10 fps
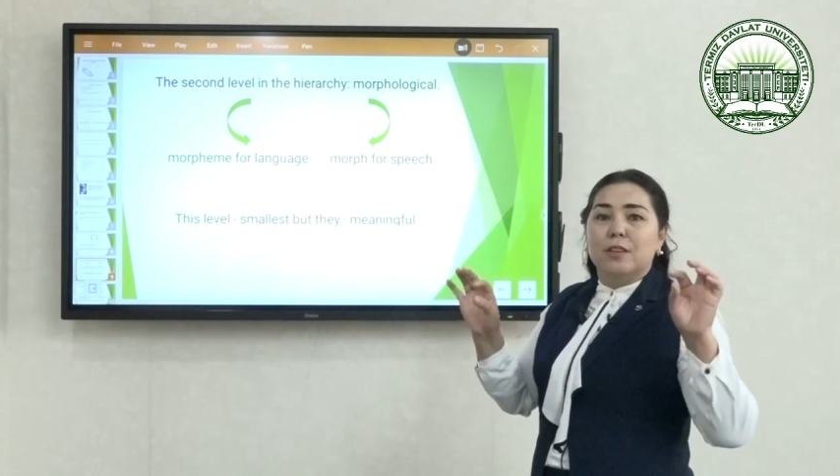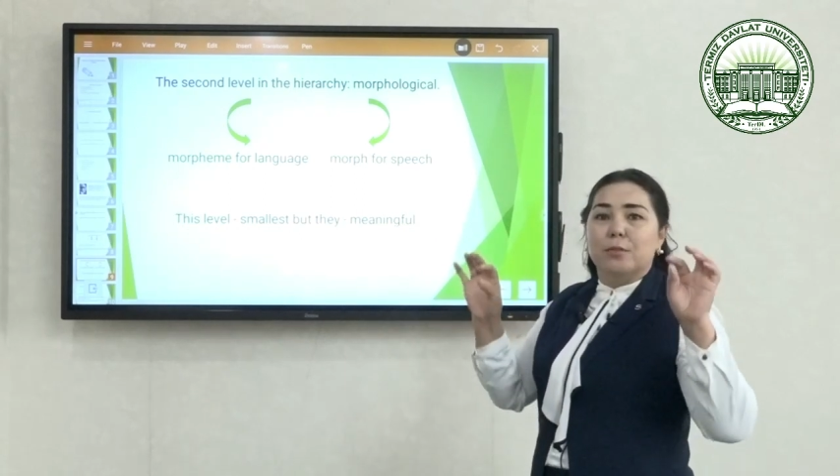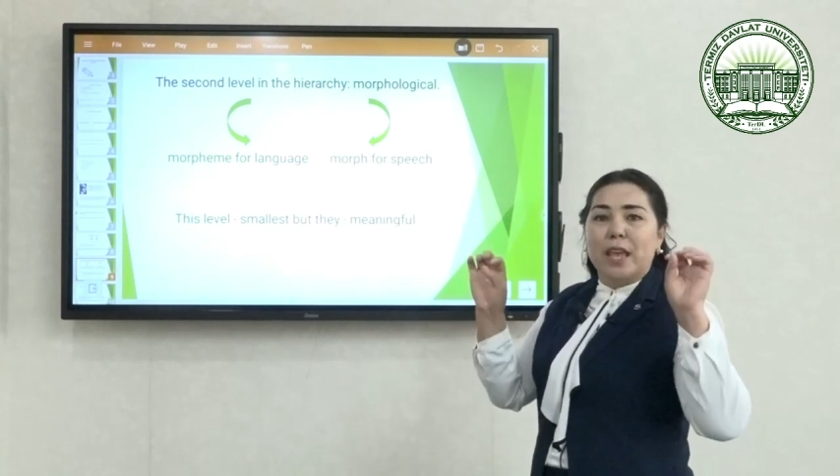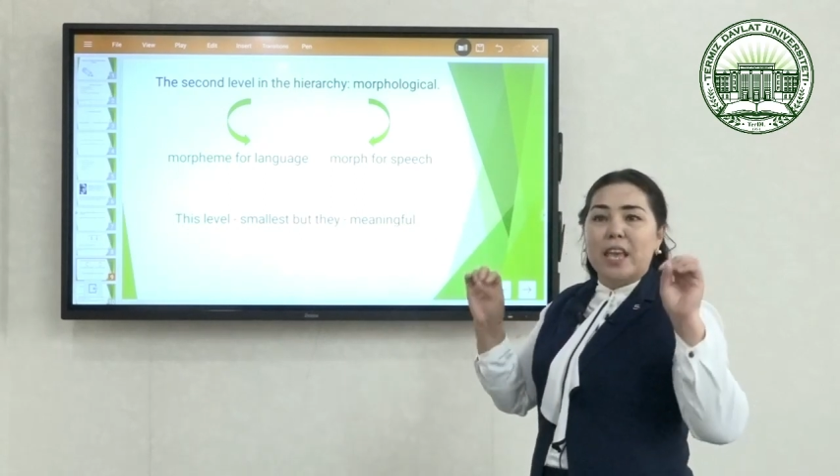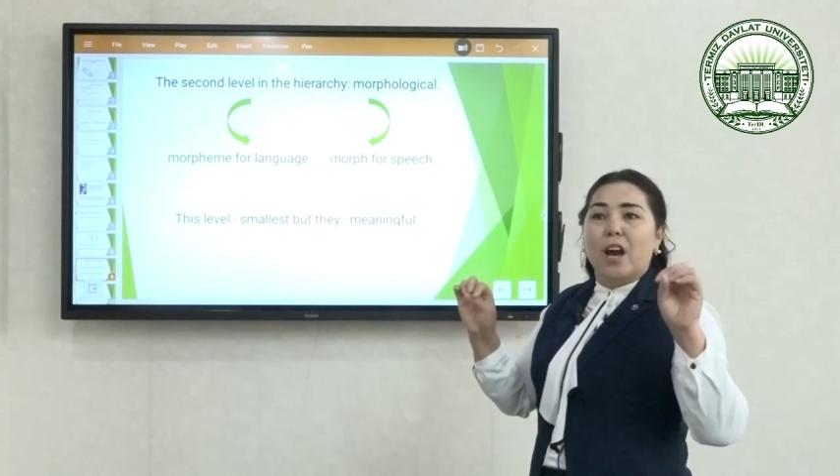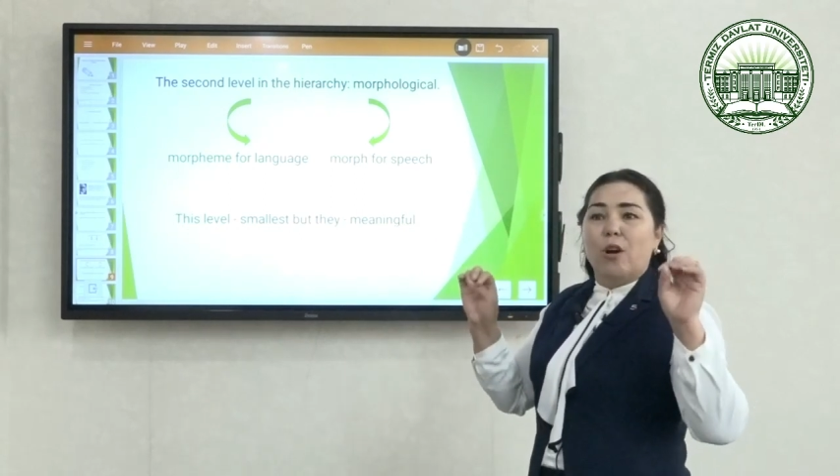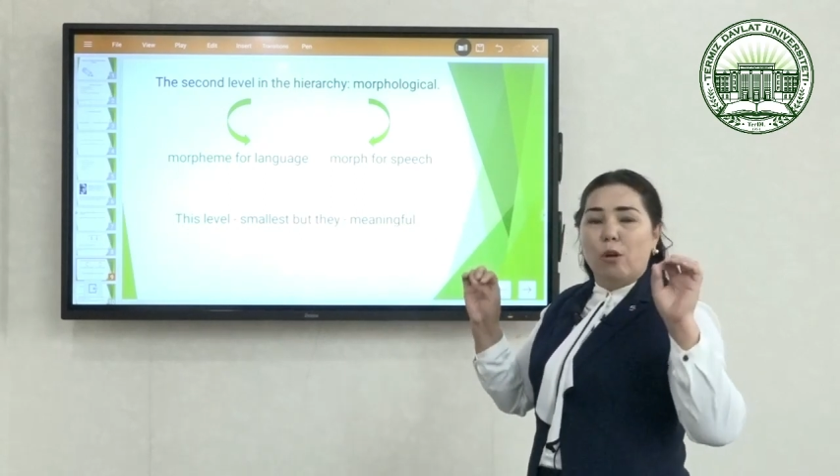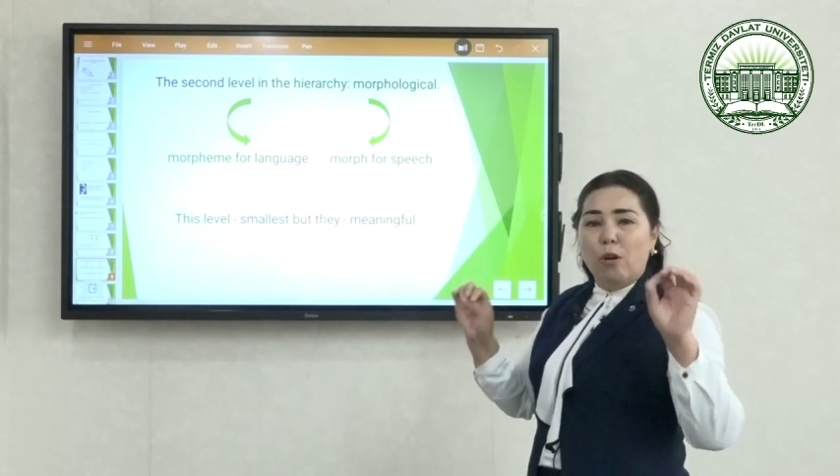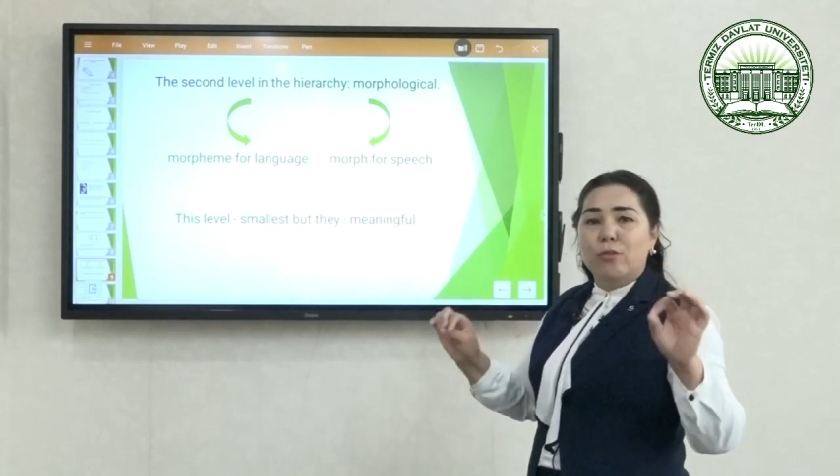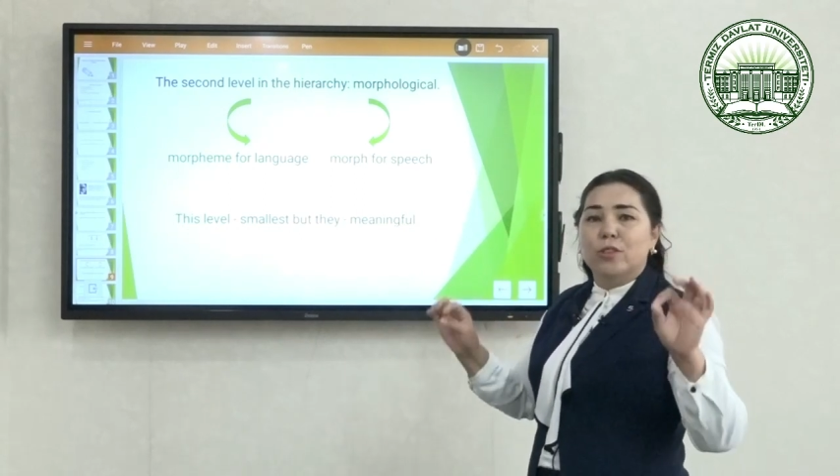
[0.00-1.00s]
their
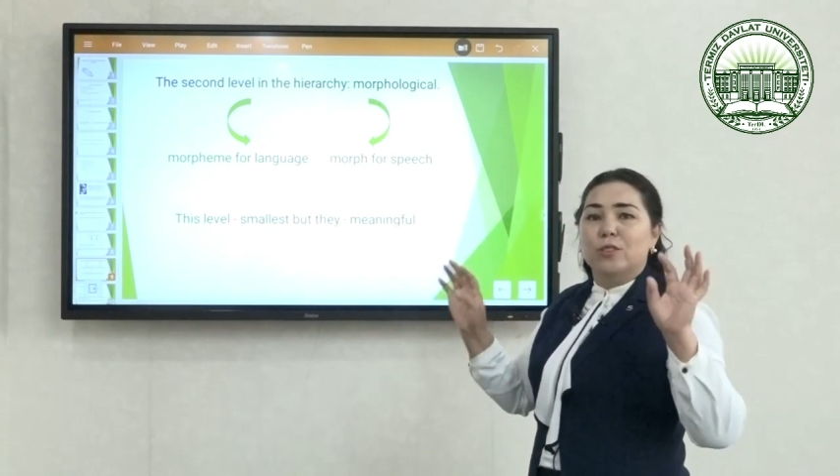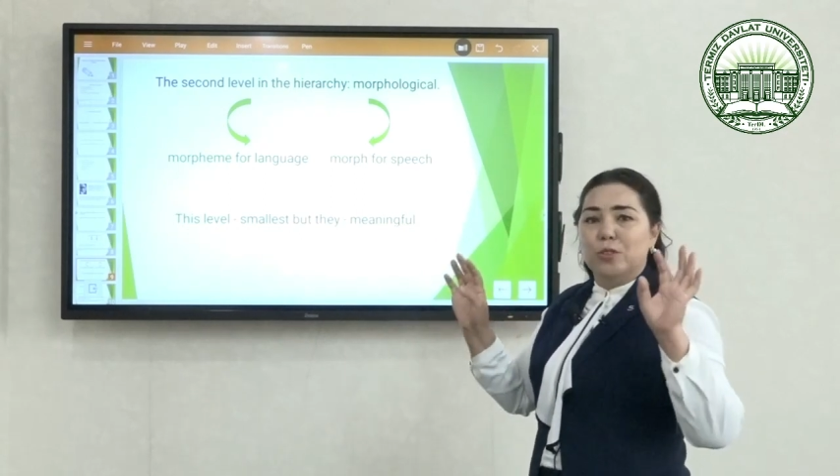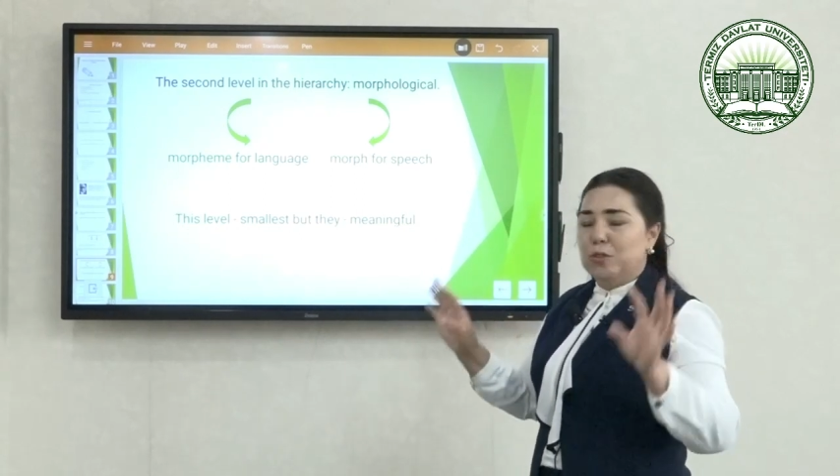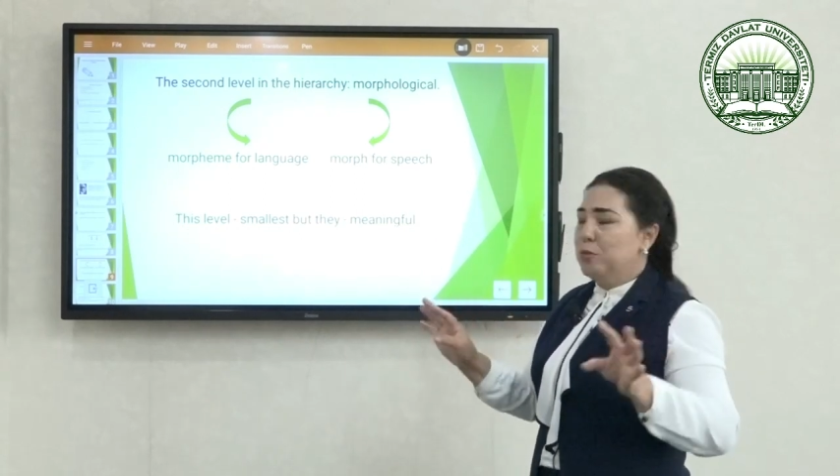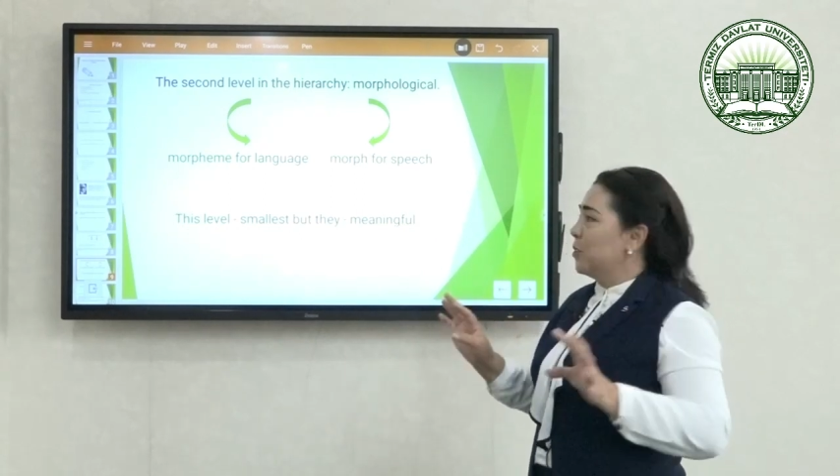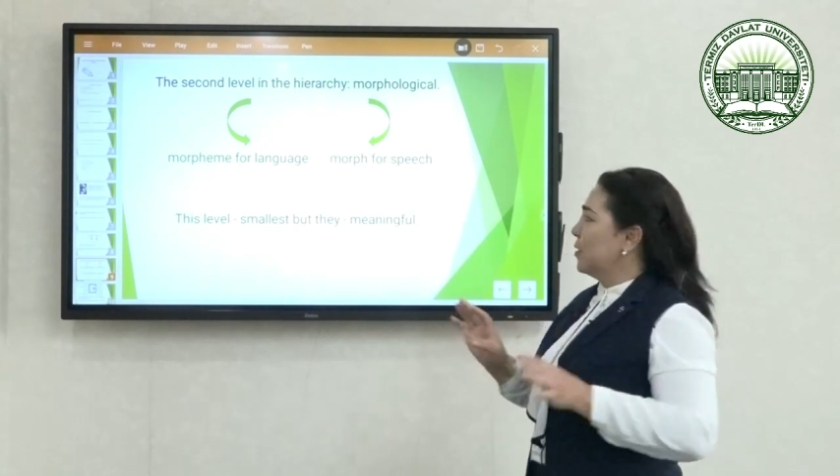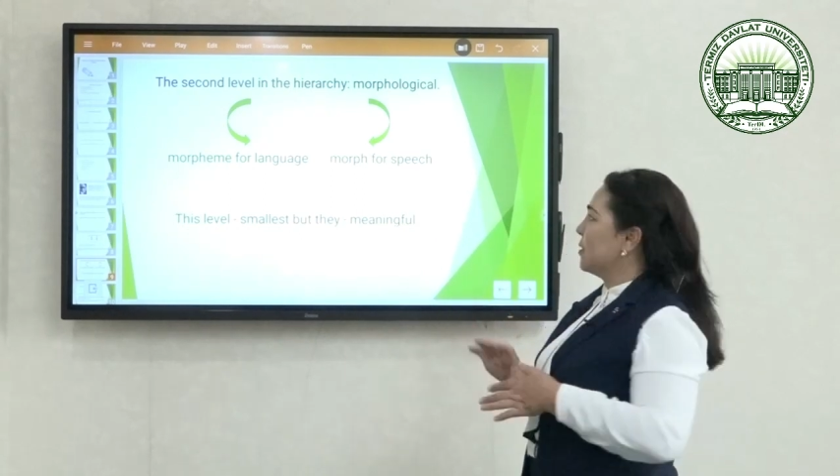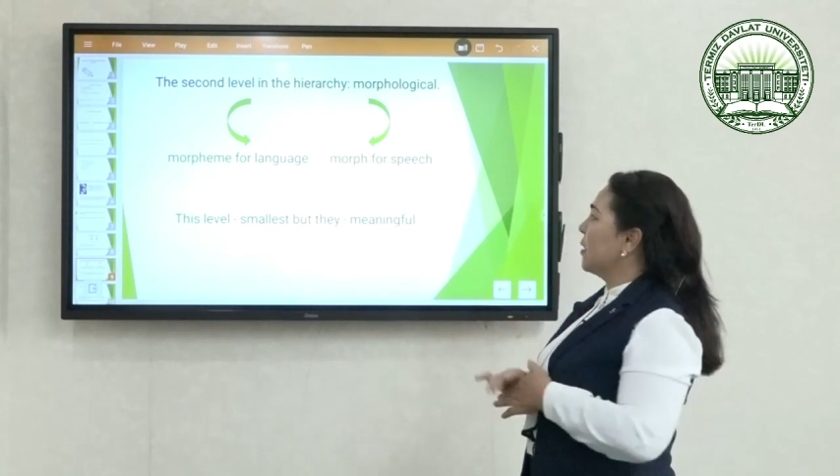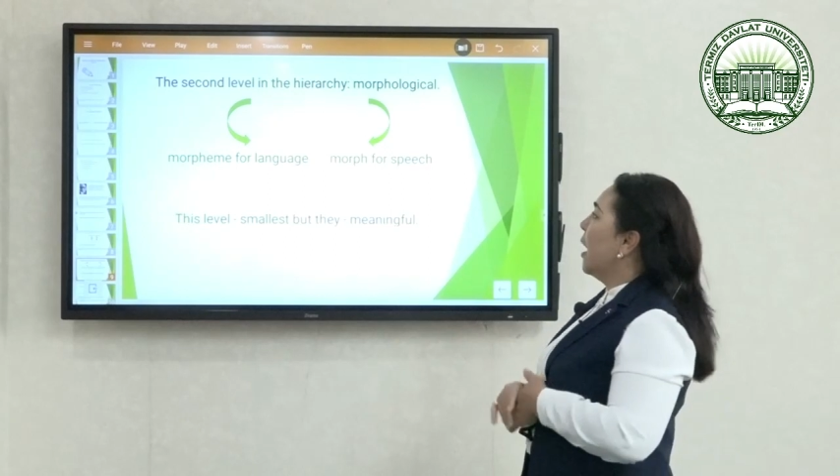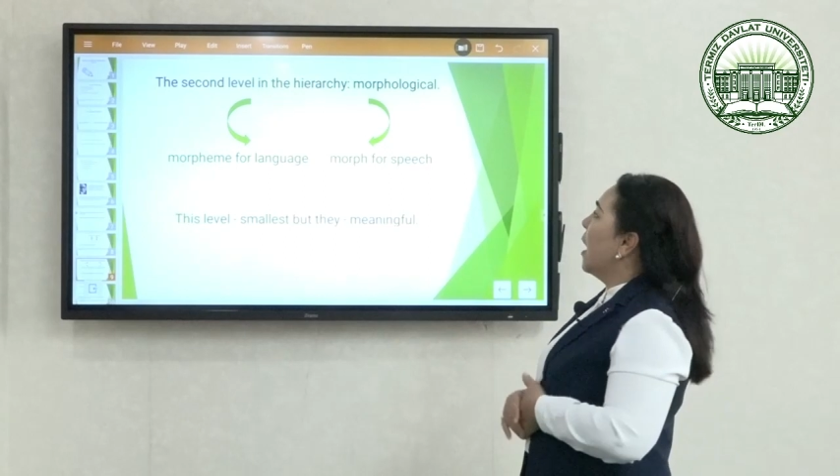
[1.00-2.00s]
own units.